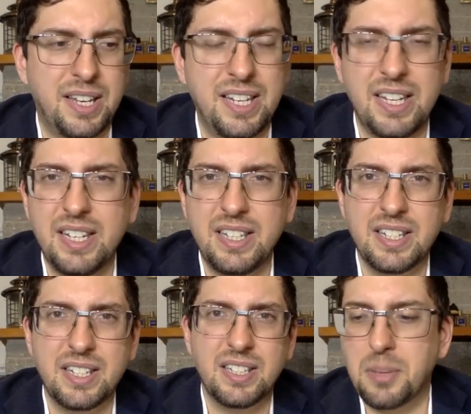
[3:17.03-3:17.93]

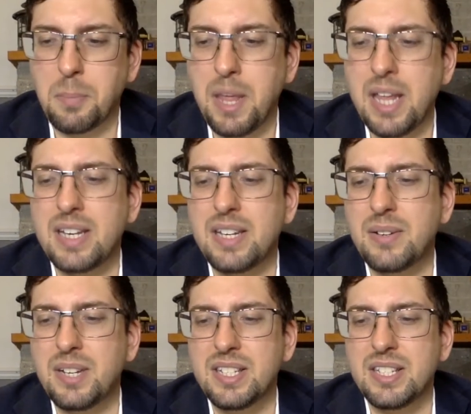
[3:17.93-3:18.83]
heat, the mint
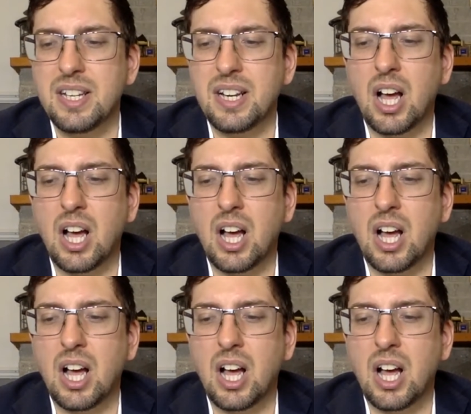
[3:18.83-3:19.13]
is not